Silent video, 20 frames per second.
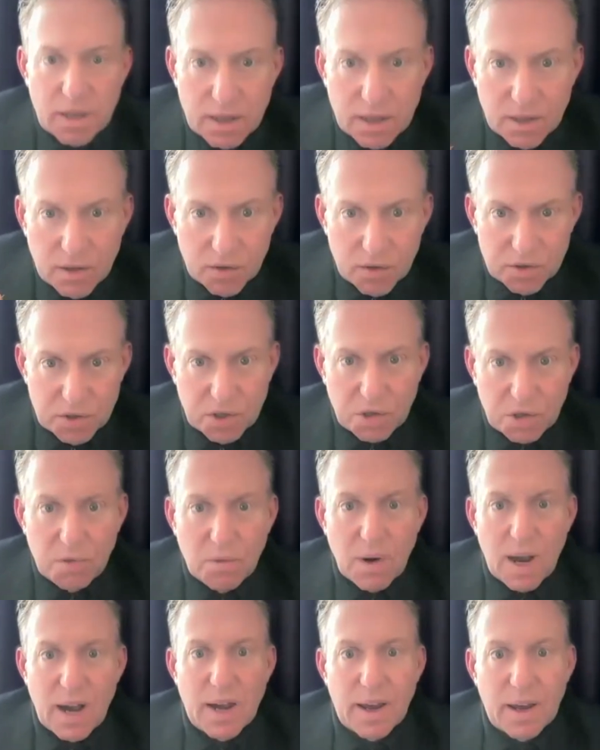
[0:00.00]
there's two
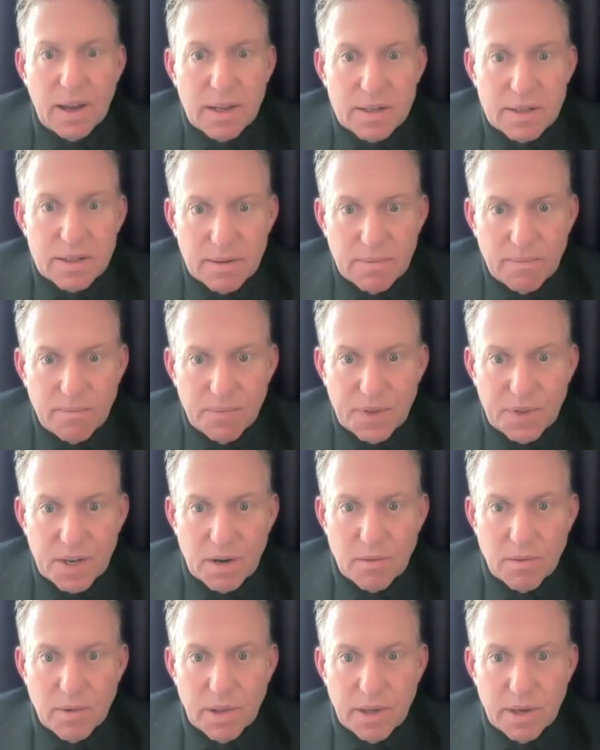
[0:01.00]
I's that are
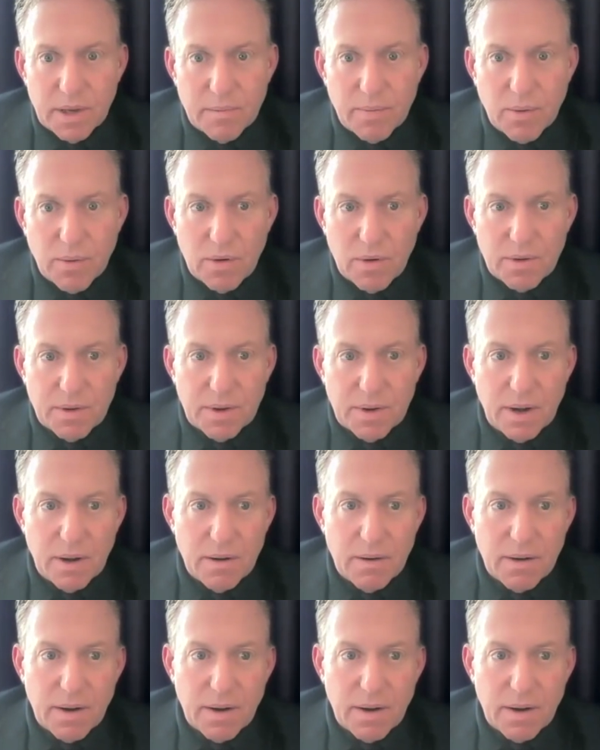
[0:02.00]
really important here: